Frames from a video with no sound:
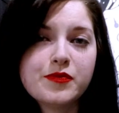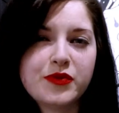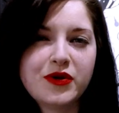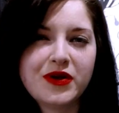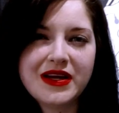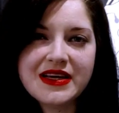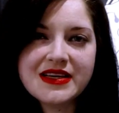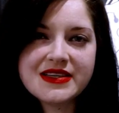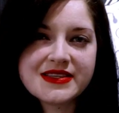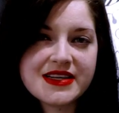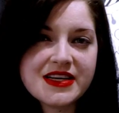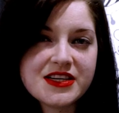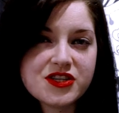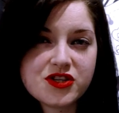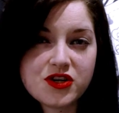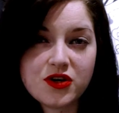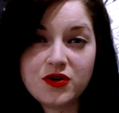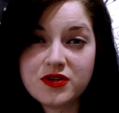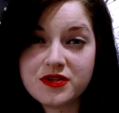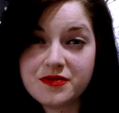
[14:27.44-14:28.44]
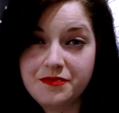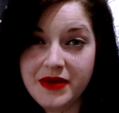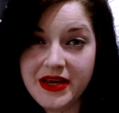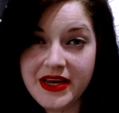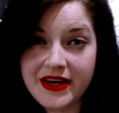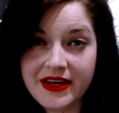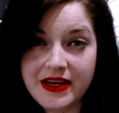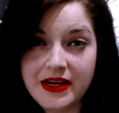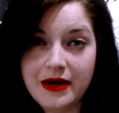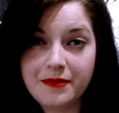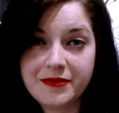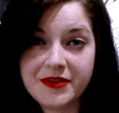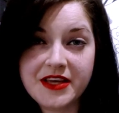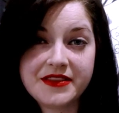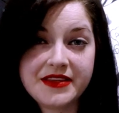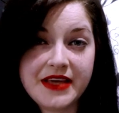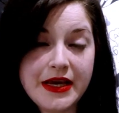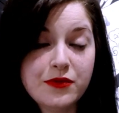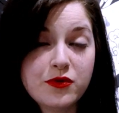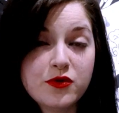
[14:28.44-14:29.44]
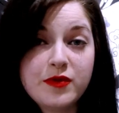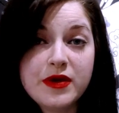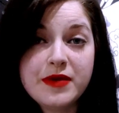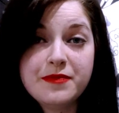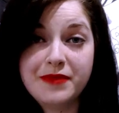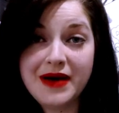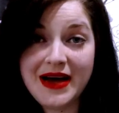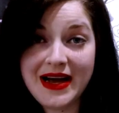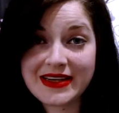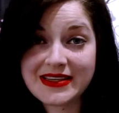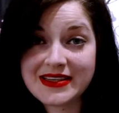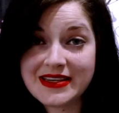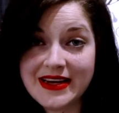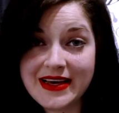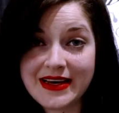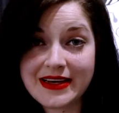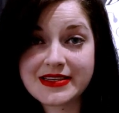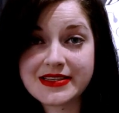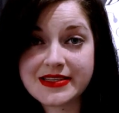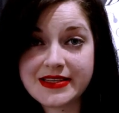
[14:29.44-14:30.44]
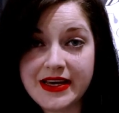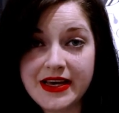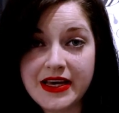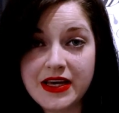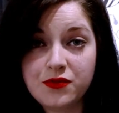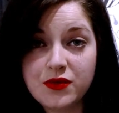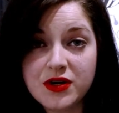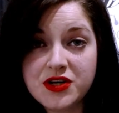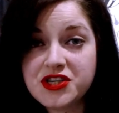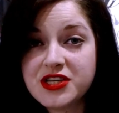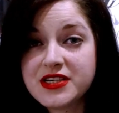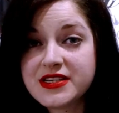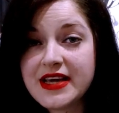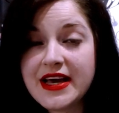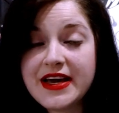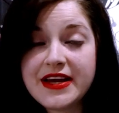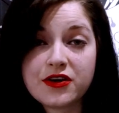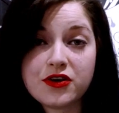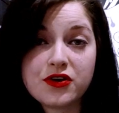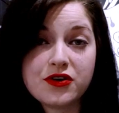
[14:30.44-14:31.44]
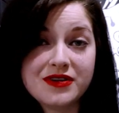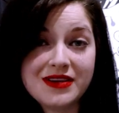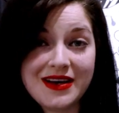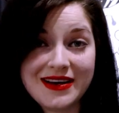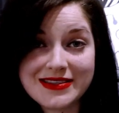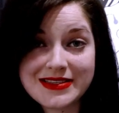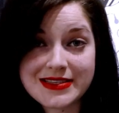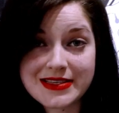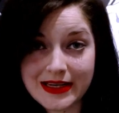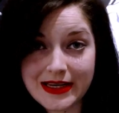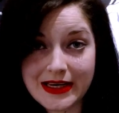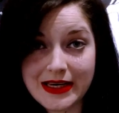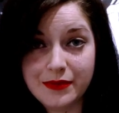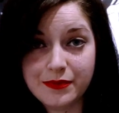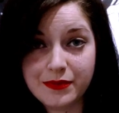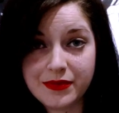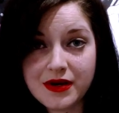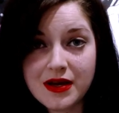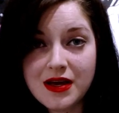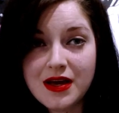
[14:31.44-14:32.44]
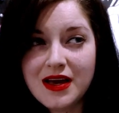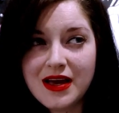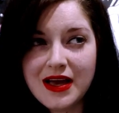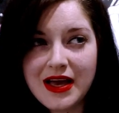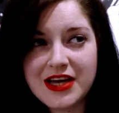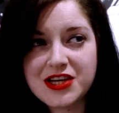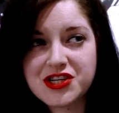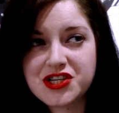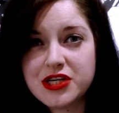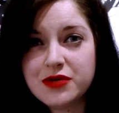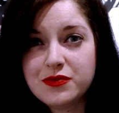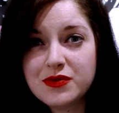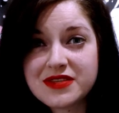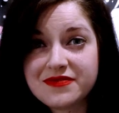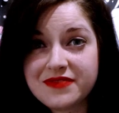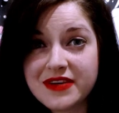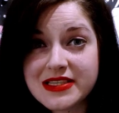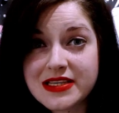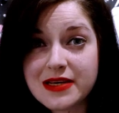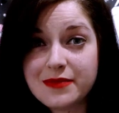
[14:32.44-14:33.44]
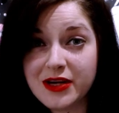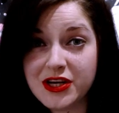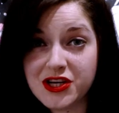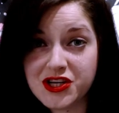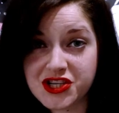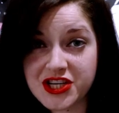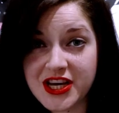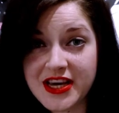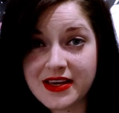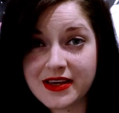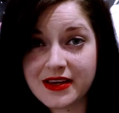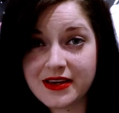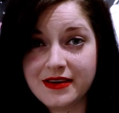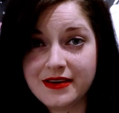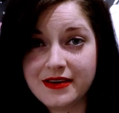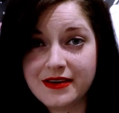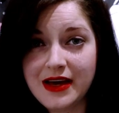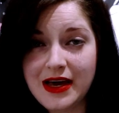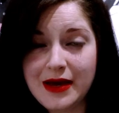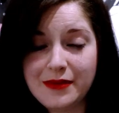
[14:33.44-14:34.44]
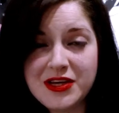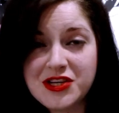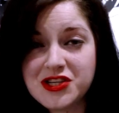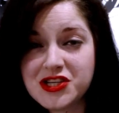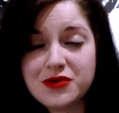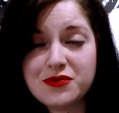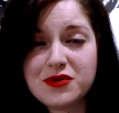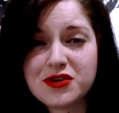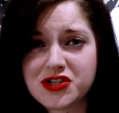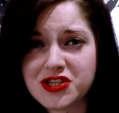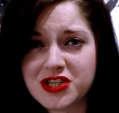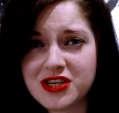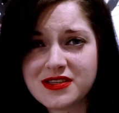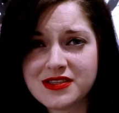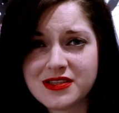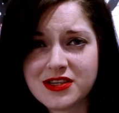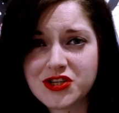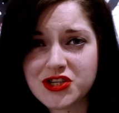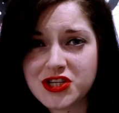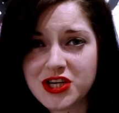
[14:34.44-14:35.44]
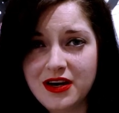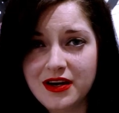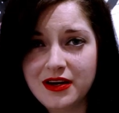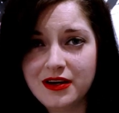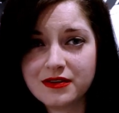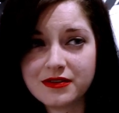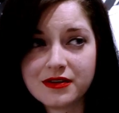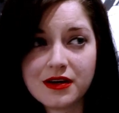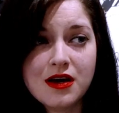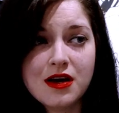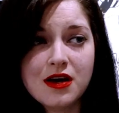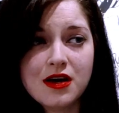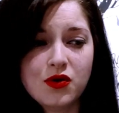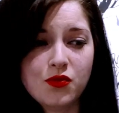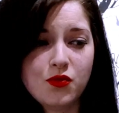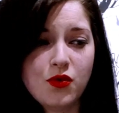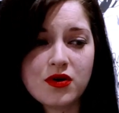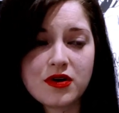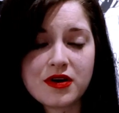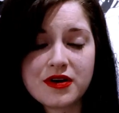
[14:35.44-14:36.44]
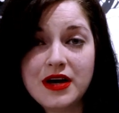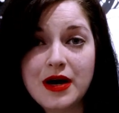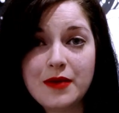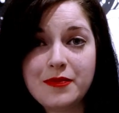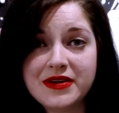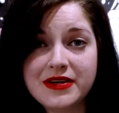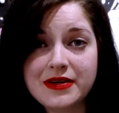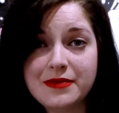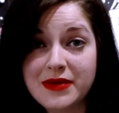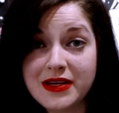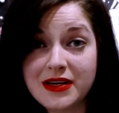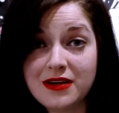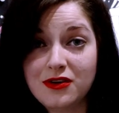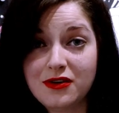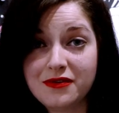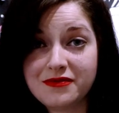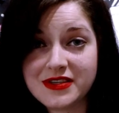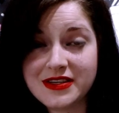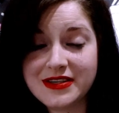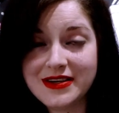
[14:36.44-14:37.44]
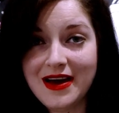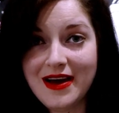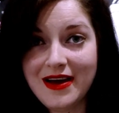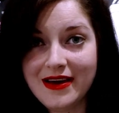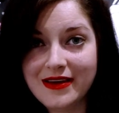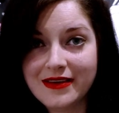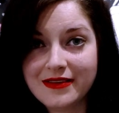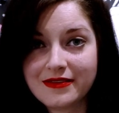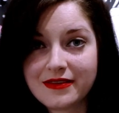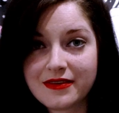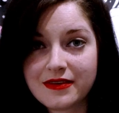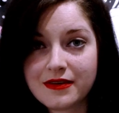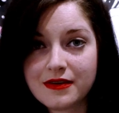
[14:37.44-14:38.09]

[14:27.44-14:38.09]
Police then told Miriam that they would be back the next day when she's had a good night's sleep, as she was visibly shaken. I mean, she was just a child, woken up in the middle of the night.